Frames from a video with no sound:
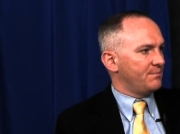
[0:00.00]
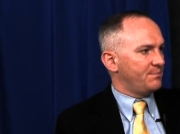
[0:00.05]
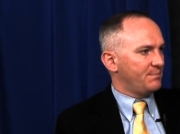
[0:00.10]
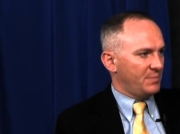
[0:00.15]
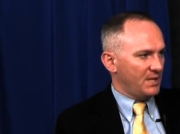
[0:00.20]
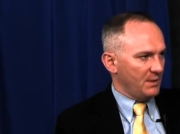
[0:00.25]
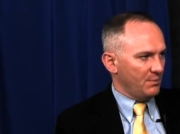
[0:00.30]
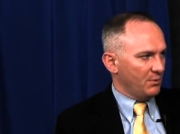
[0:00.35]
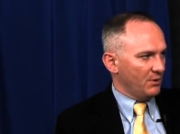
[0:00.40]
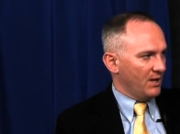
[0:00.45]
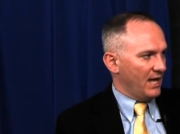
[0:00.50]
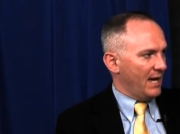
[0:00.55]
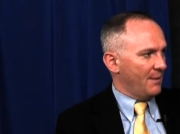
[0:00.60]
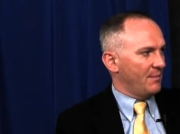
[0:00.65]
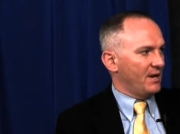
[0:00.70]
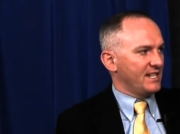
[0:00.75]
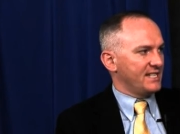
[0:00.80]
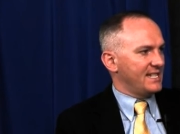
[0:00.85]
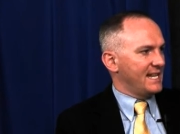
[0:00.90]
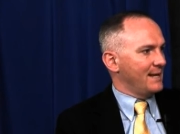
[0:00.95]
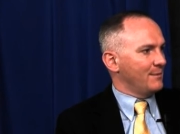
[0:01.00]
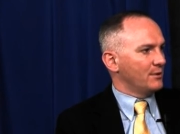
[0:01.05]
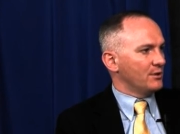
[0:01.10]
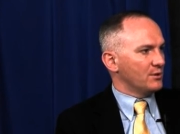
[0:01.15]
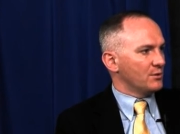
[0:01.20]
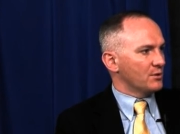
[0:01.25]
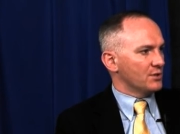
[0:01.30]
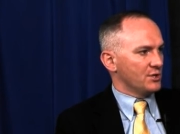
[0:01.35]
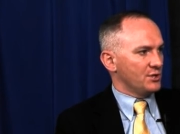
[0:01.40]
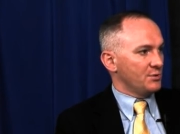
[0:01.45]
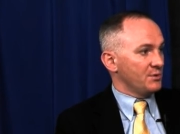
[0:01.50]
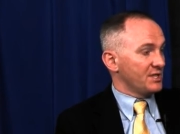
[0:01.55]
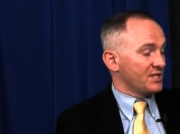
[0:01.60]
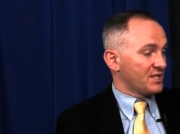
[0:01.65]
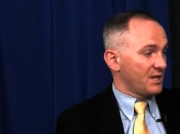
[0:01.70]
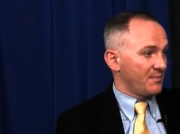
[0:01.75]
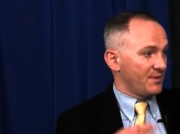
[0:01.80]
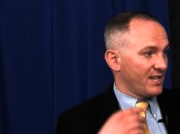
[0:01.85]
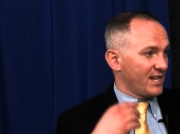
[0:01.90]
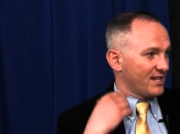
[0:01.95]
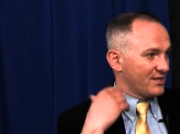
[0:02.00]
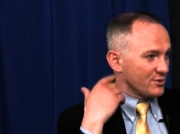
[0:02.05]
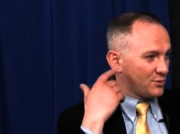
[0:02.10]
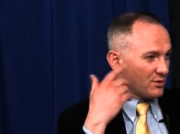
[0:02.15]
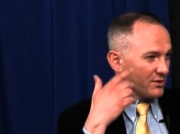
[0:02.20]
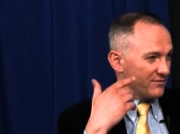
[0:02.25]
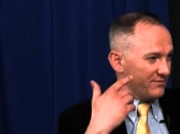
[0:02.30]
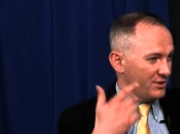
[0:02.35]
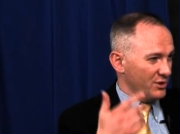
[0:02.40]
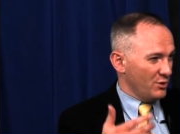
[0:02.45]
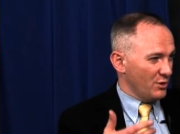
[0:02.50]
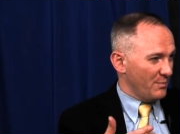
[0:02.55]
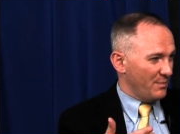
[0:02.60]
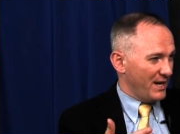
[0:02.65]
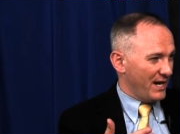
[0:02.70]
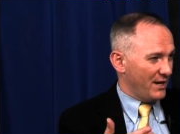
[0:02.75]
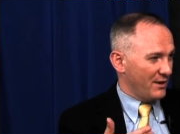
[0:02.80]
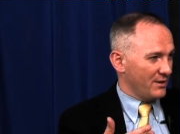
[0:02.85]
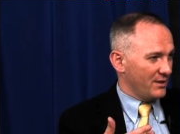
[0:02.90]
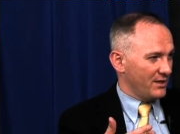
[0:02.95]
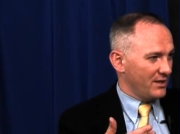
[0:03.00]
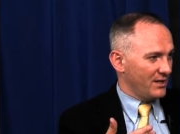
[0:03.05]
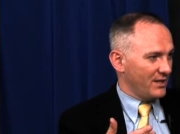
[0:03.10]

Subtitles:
people at my table who are doing something I sort of knew about,